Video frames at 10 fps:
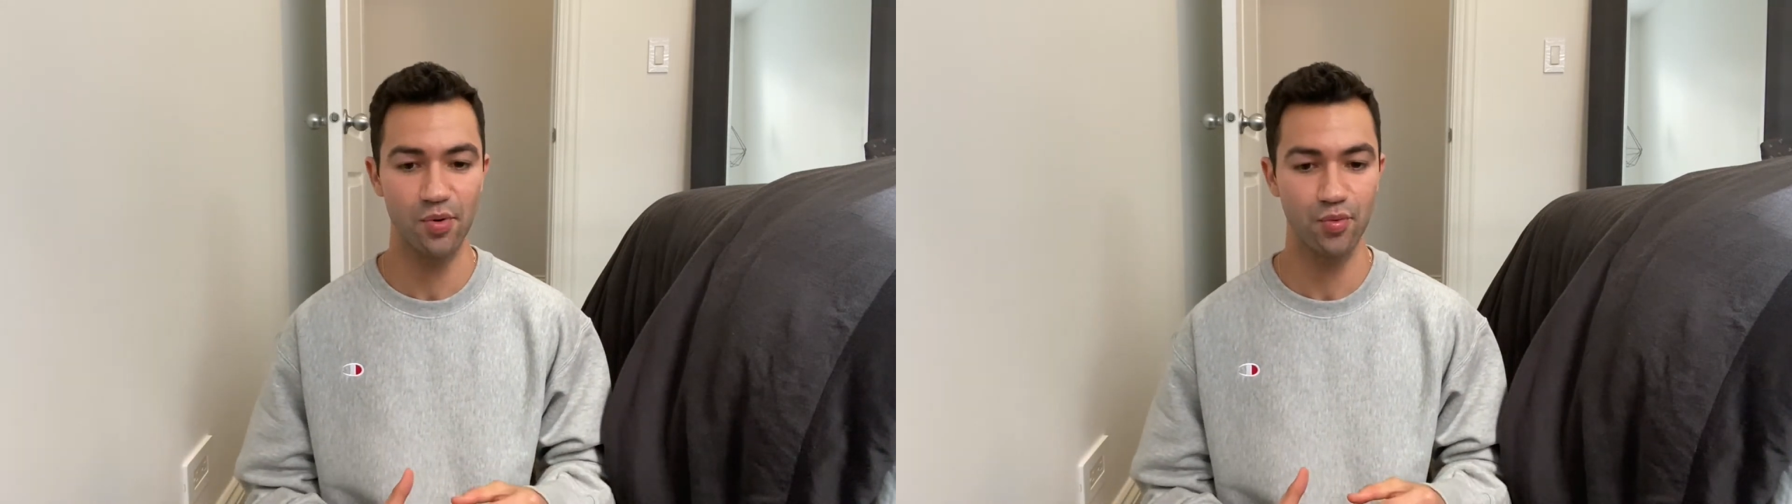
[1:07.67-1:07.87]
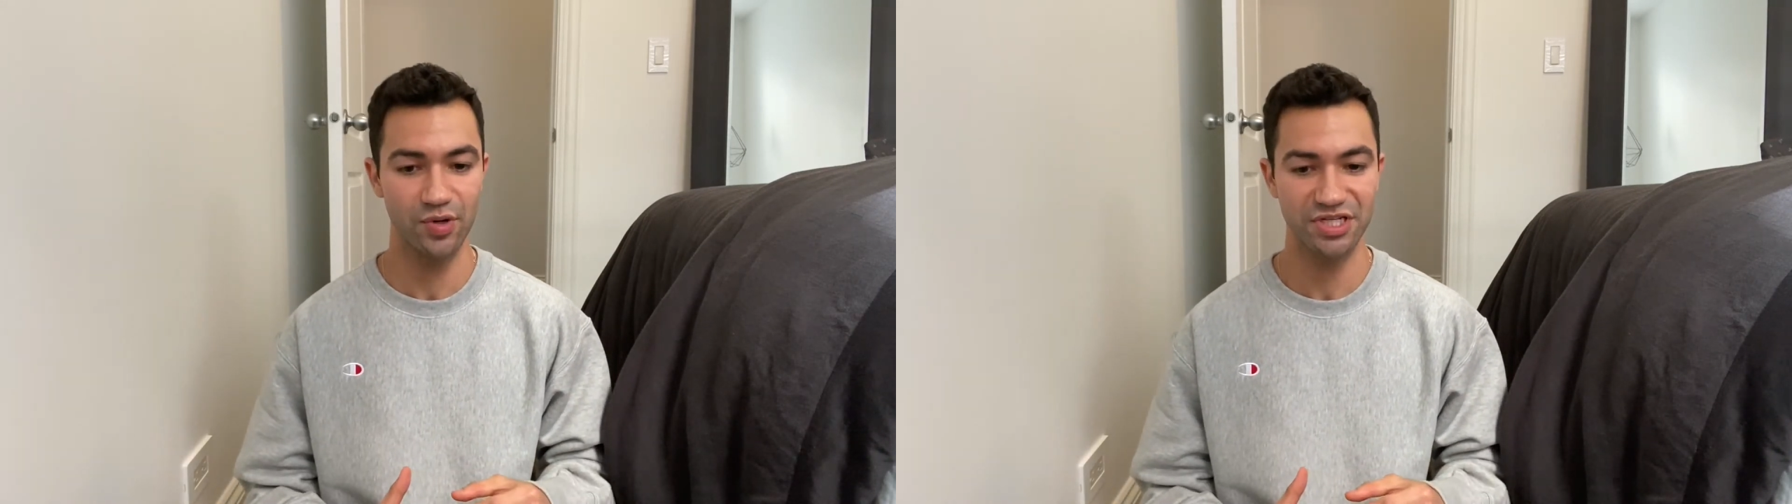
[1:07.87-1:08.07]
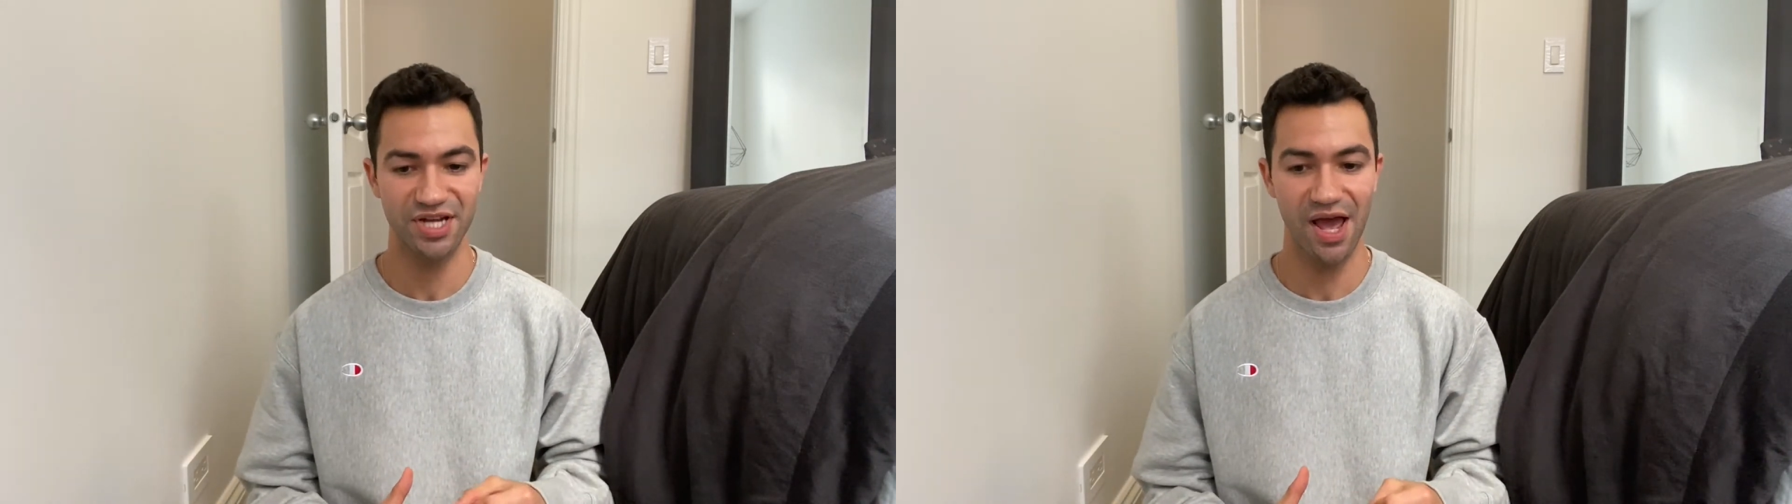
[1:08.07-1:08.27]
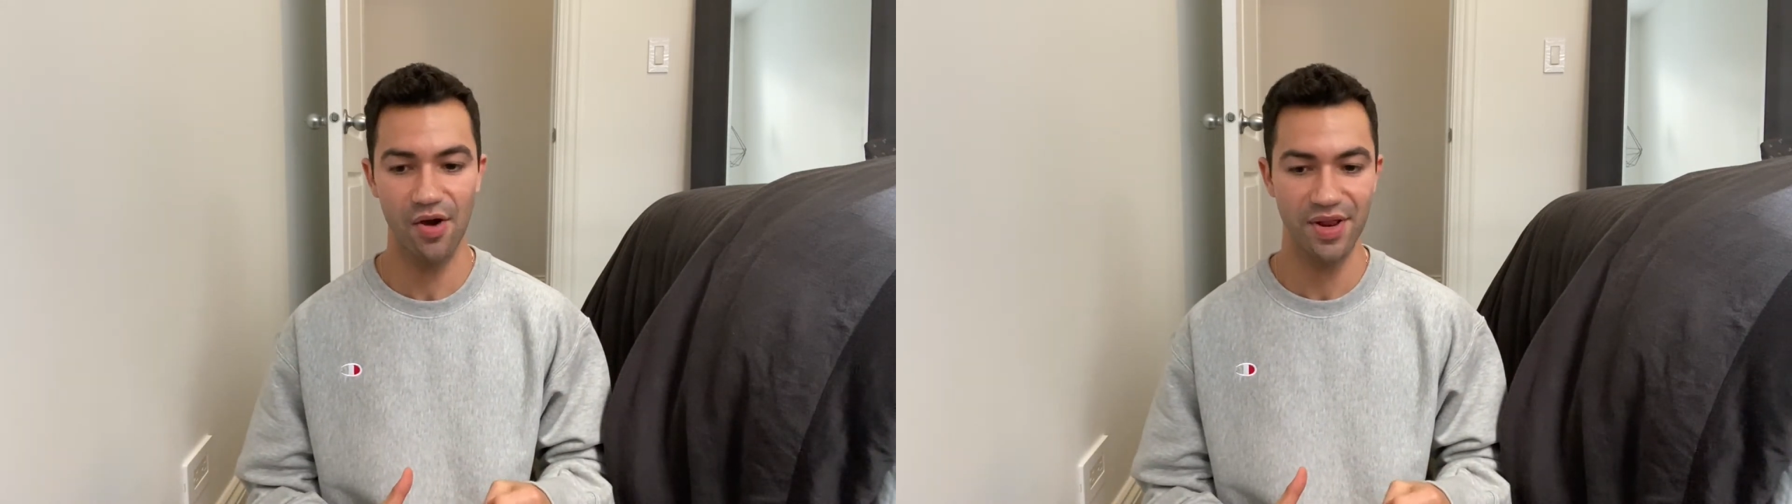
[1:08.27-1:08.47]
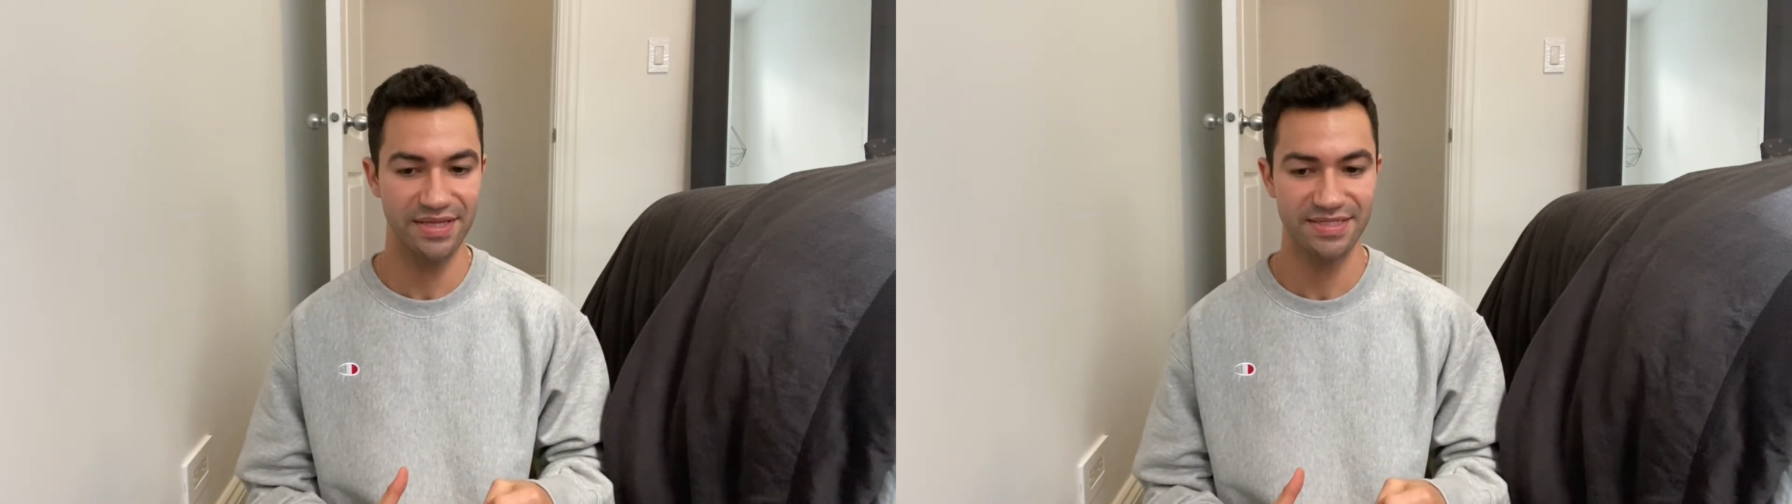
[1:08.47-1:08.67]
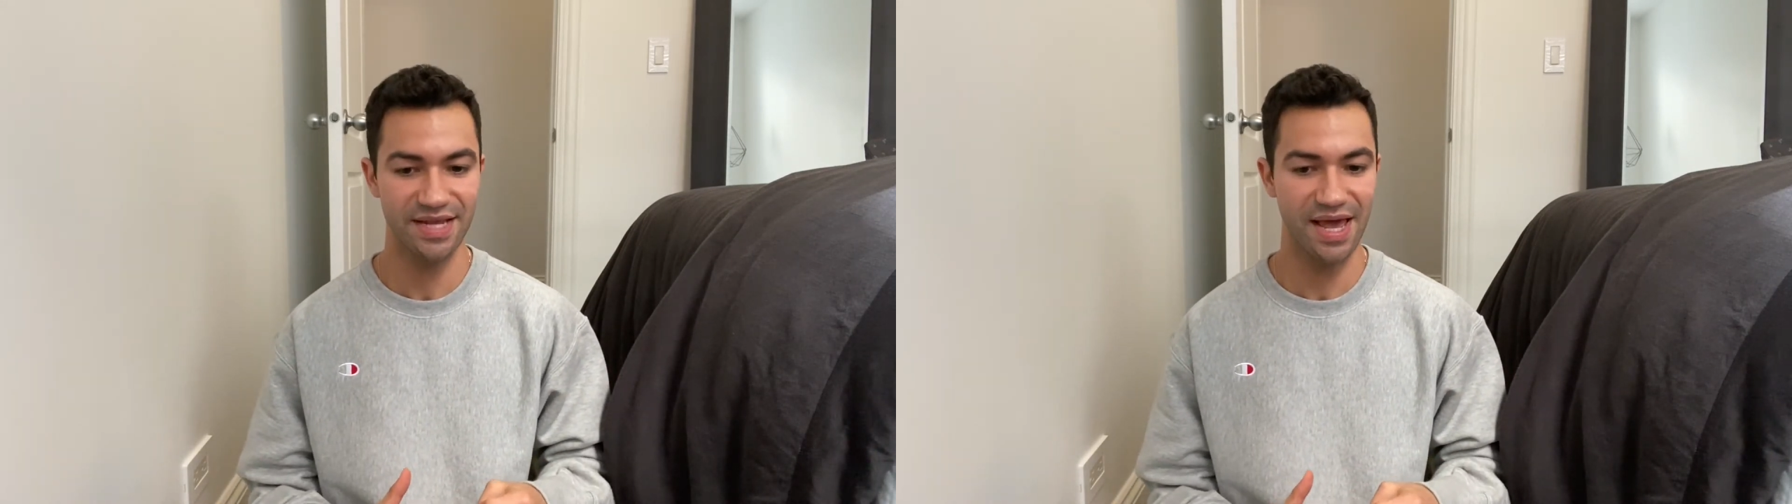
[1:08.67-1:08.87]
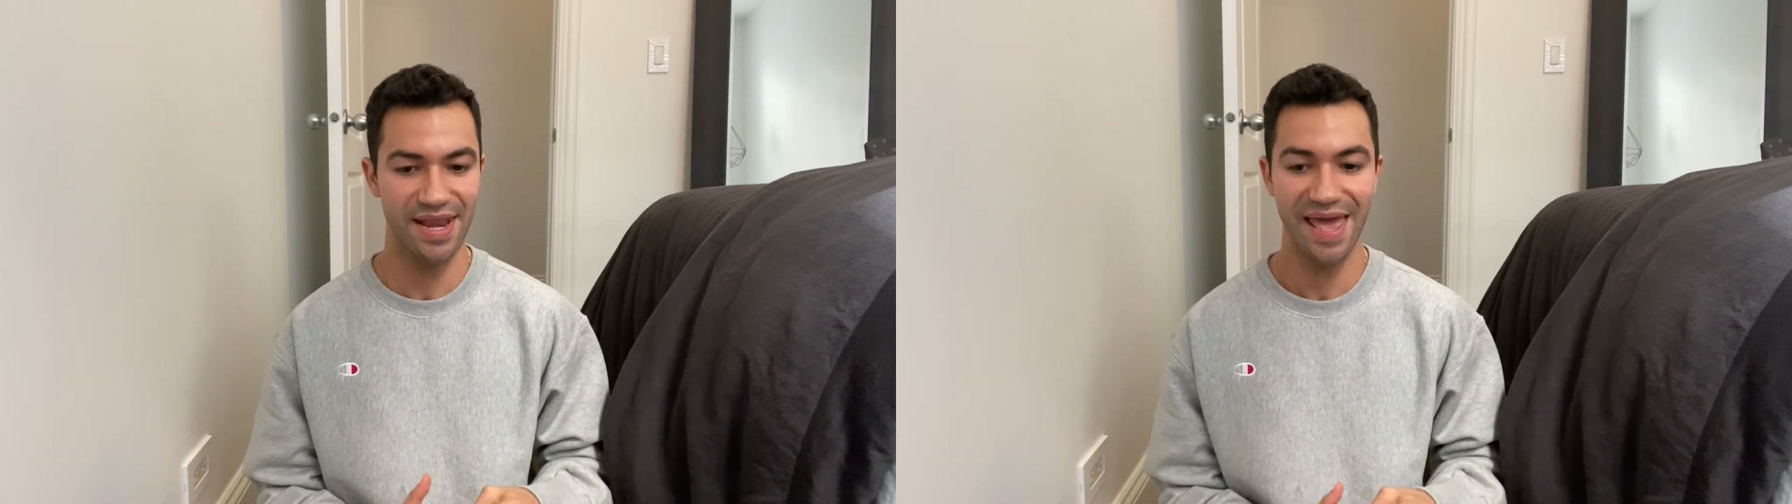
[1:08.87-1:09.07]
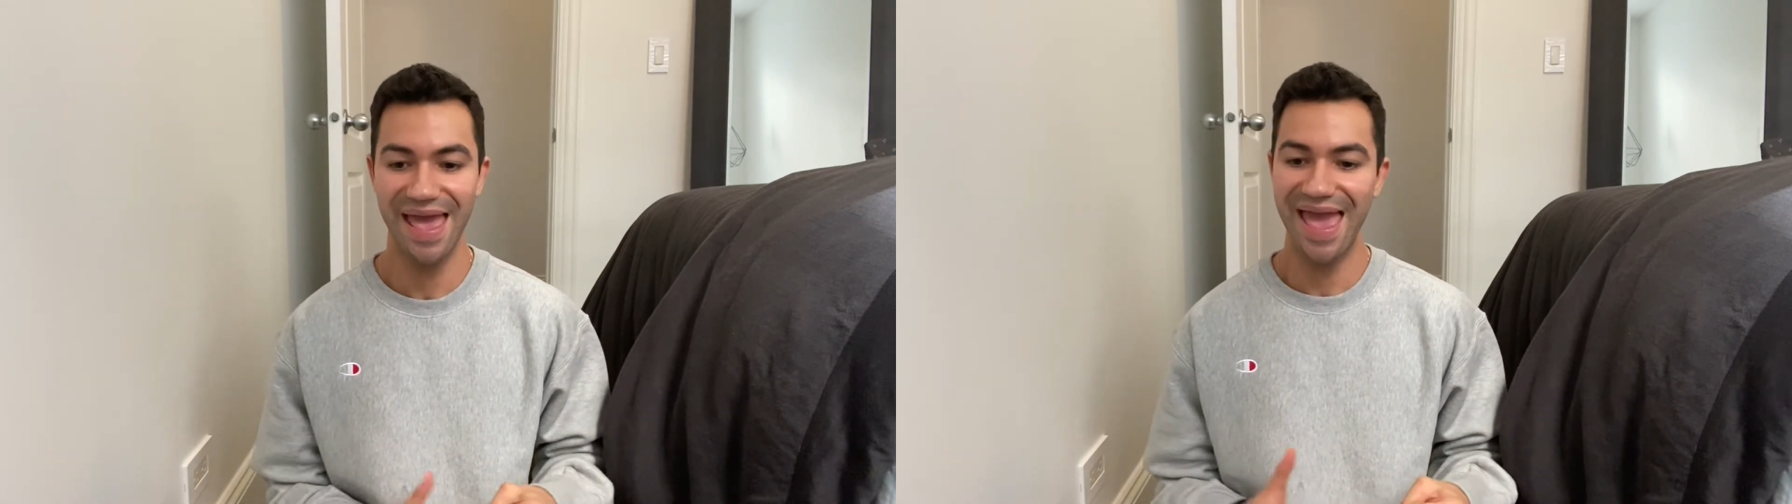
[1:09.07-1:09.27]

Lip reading: reached out and said,